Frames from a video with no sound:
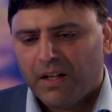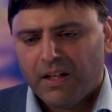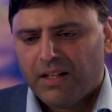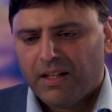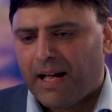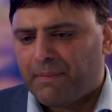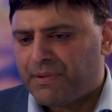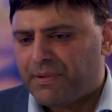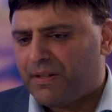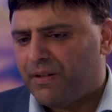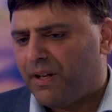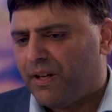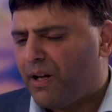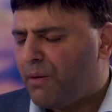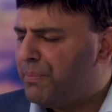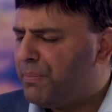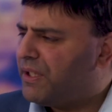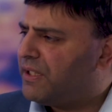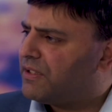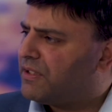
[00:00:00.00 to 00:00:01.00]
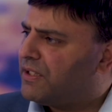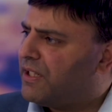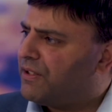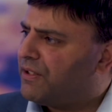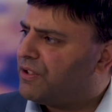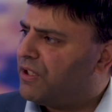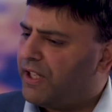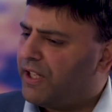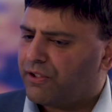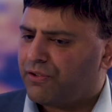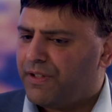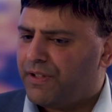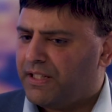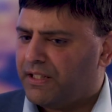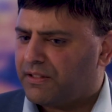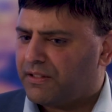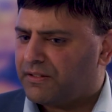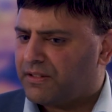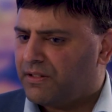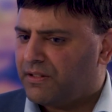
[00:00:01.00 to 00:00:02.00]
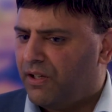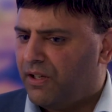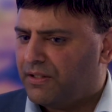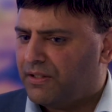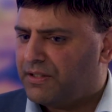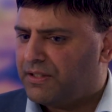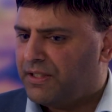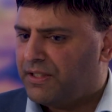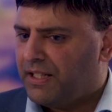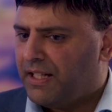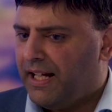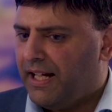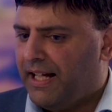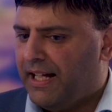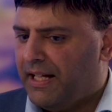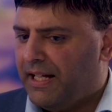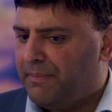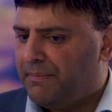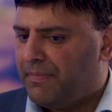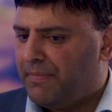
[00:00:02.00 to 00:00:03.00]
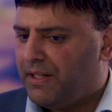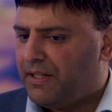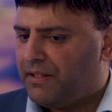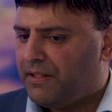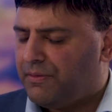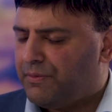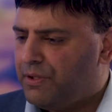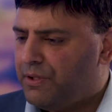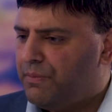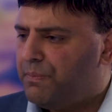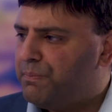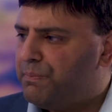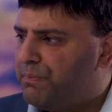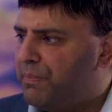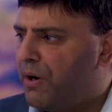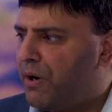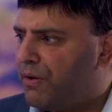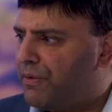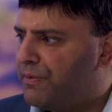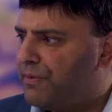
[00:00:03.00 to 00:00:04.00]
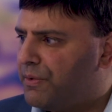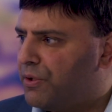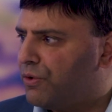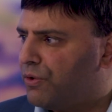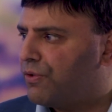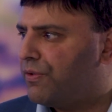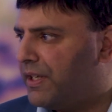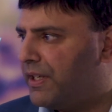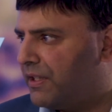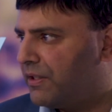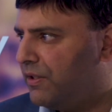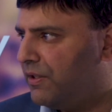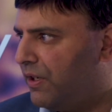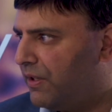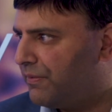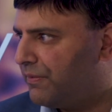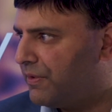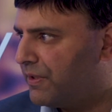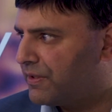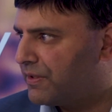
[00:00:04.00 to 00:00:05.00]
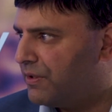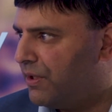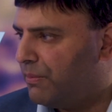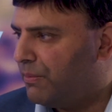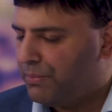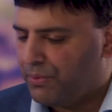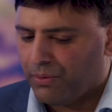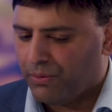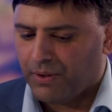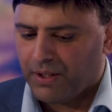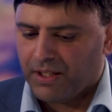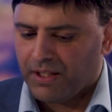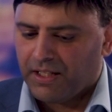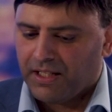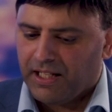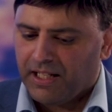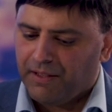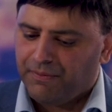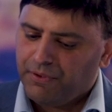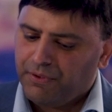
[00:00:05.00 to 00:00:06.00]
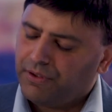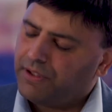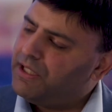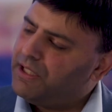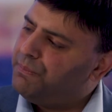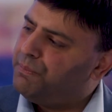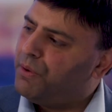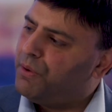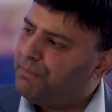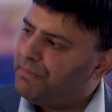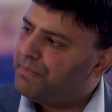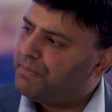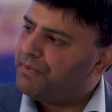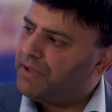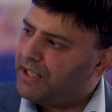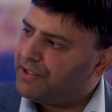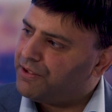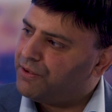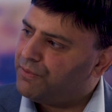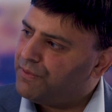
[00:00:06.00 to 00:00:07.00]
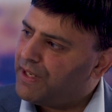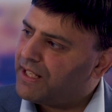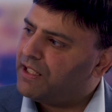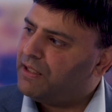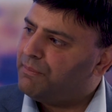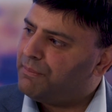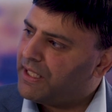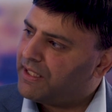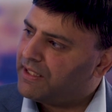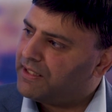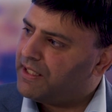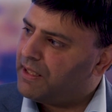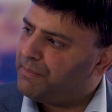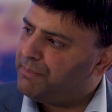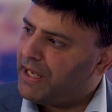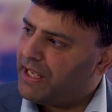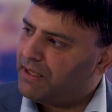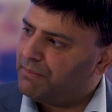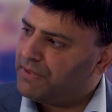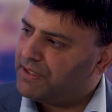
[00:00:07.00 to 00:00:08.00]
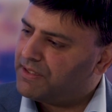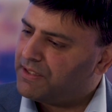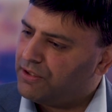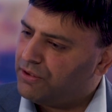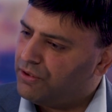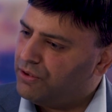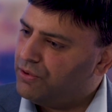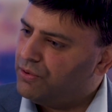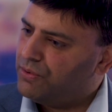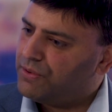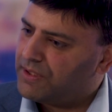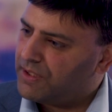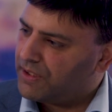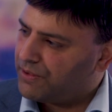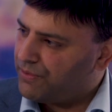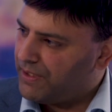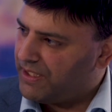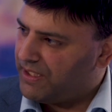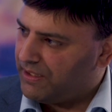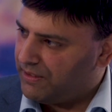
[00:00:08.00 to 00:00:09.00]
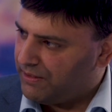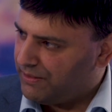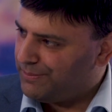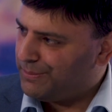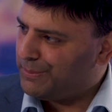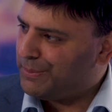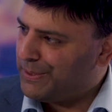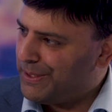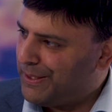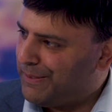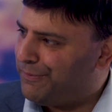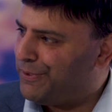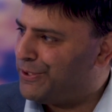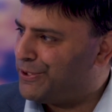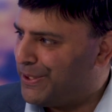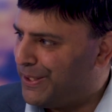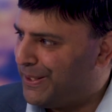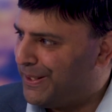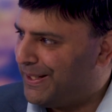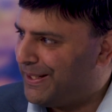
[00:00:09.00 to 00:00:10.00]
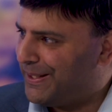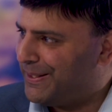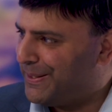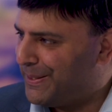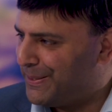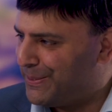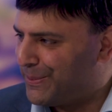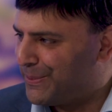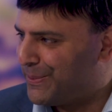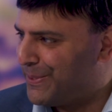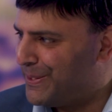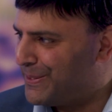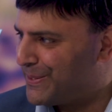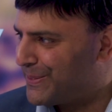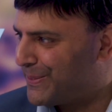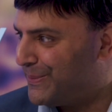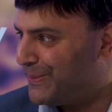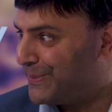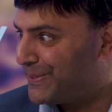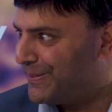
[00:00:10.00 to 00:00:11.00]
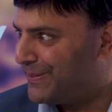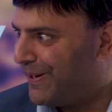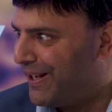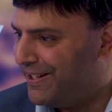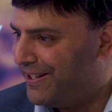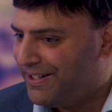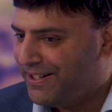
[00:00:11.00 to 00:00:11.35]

Absolutely, and I'll put it down to like credit cards. If you borrow from your credit card, for example, if you keep on and you're regularly making their payments and you use the credit efficiently and your credit score's right,